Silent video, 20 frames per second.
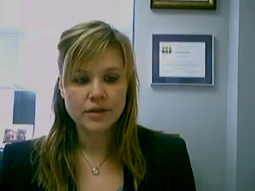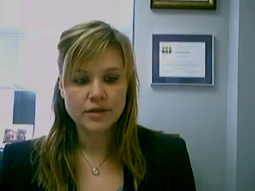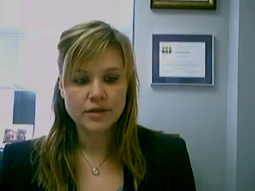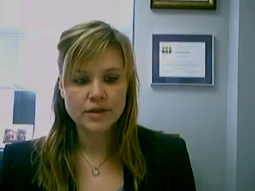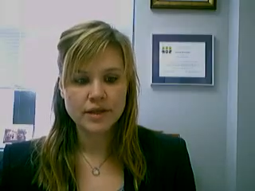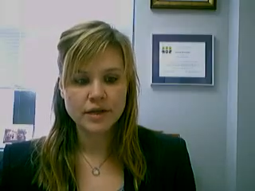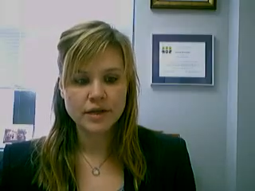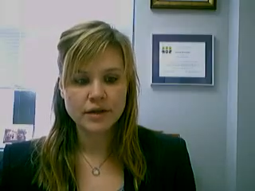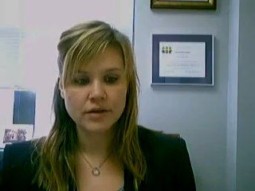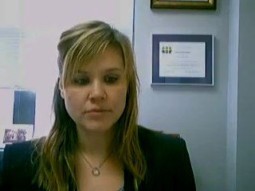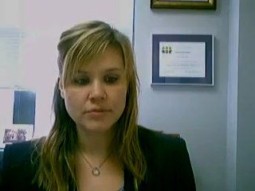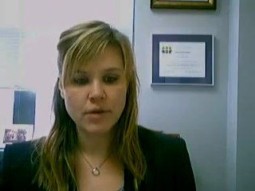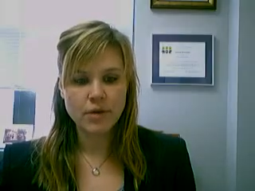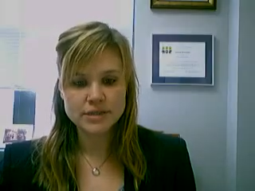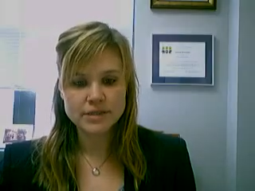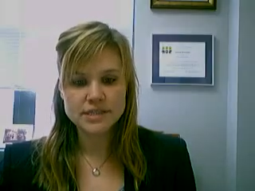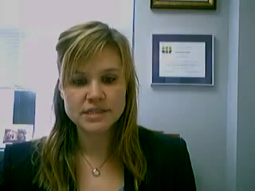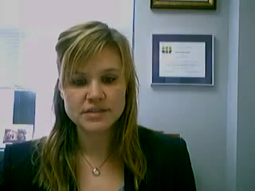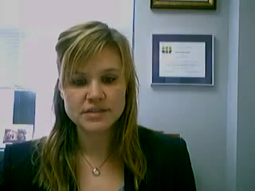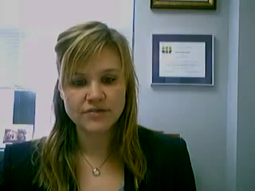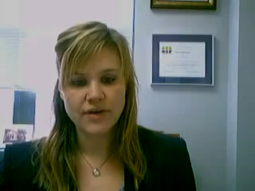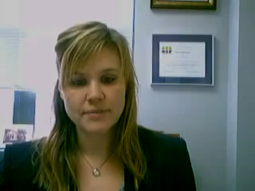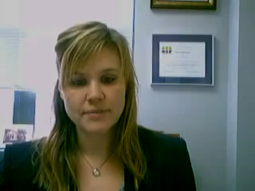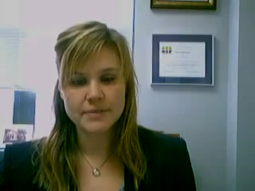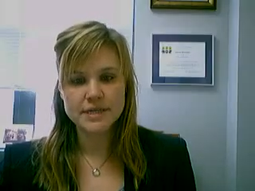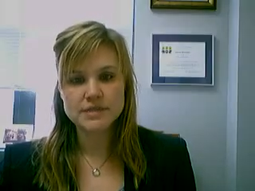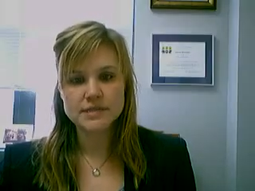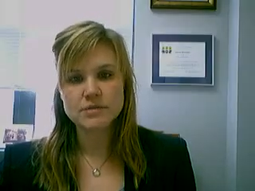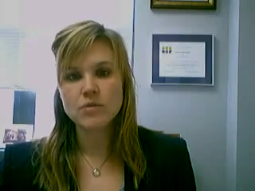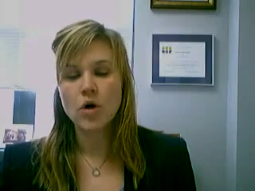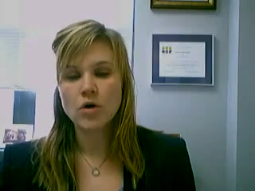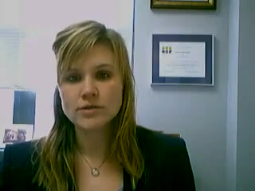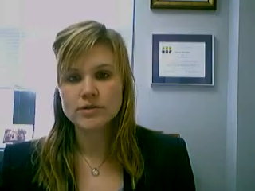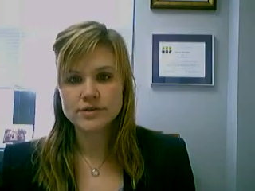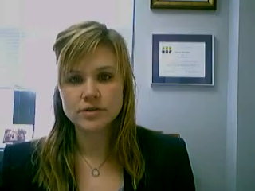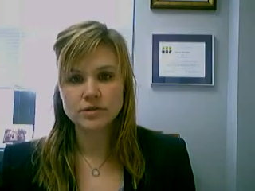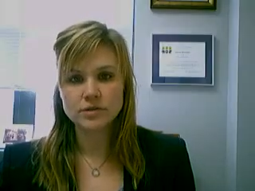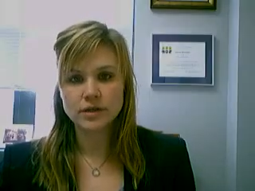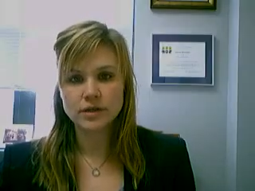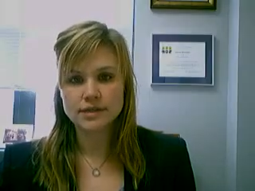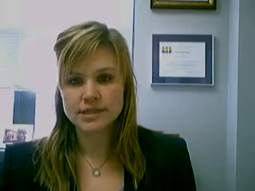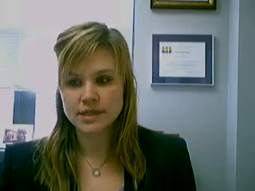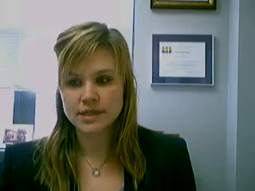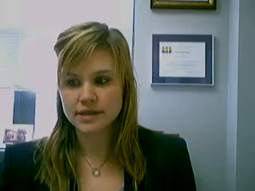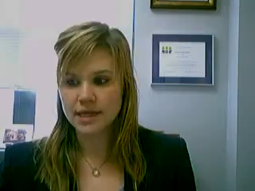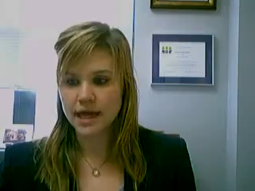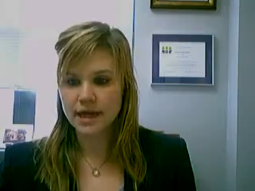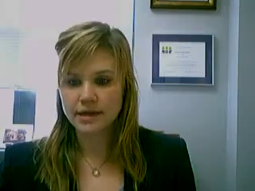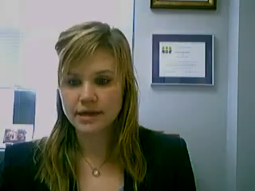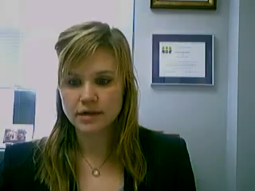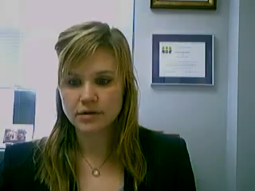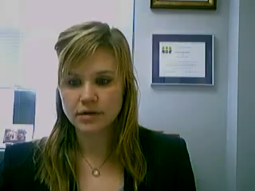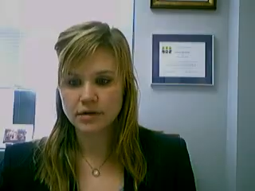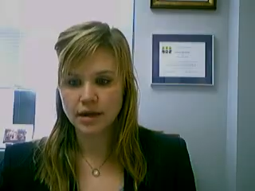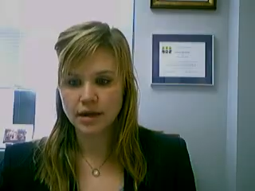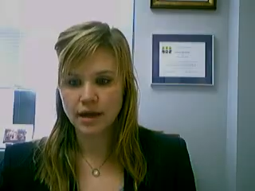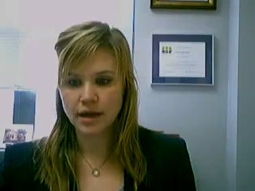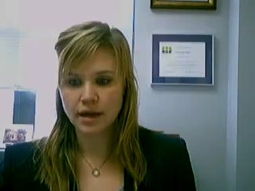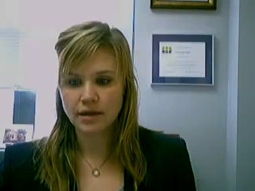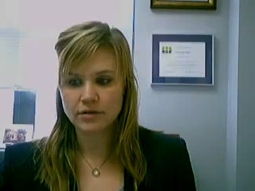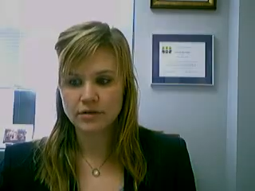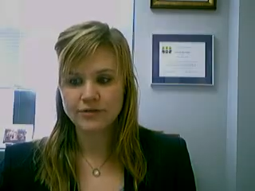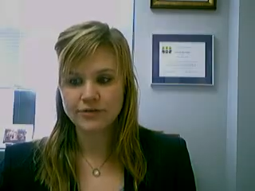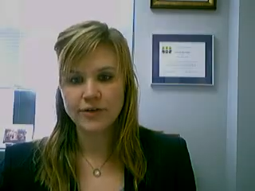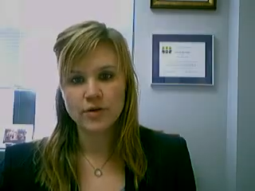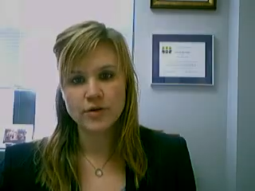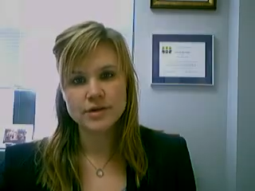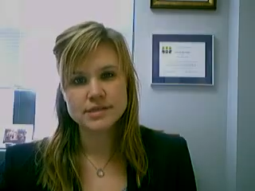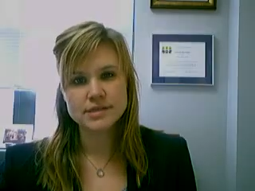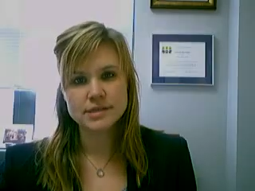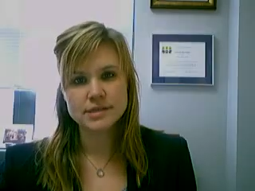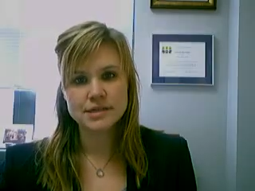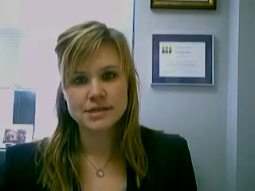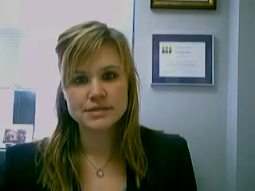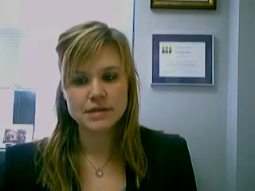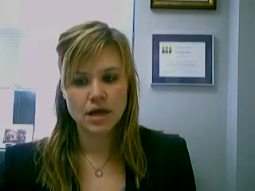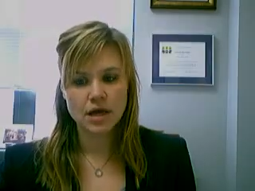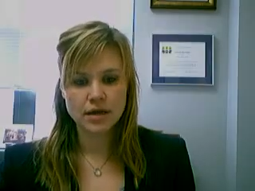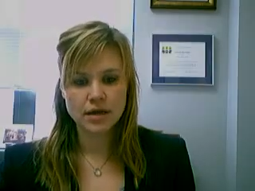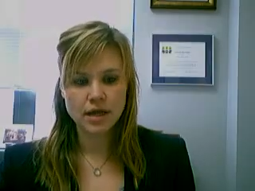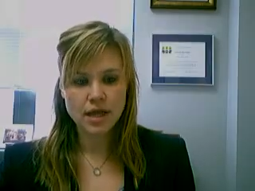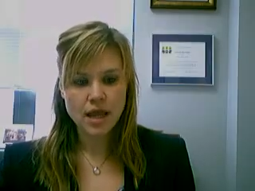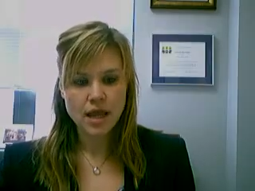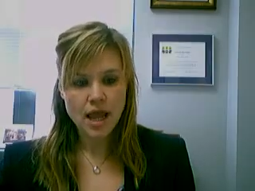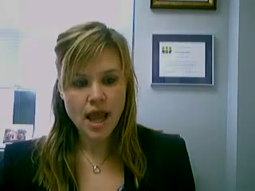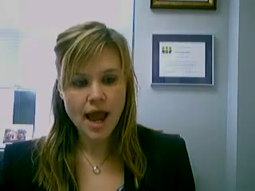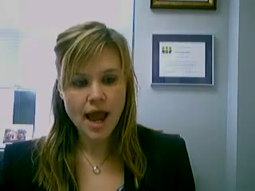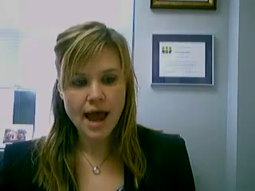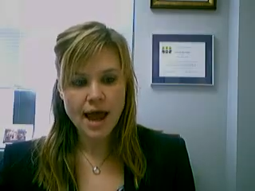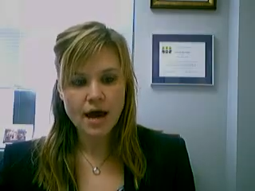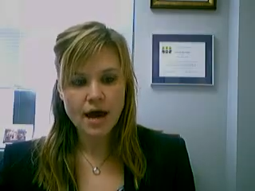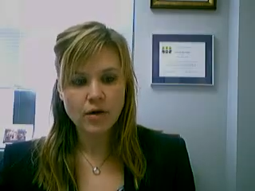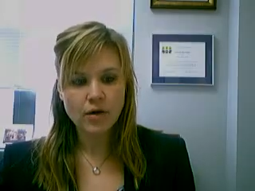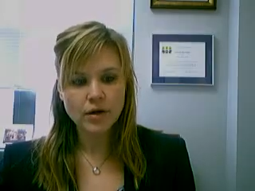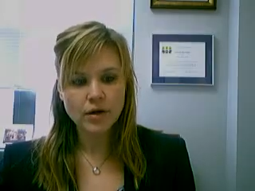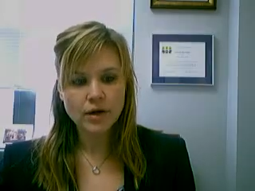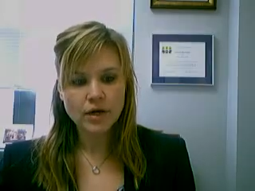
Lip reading: that Marxist feminism also looks at that and focuses on how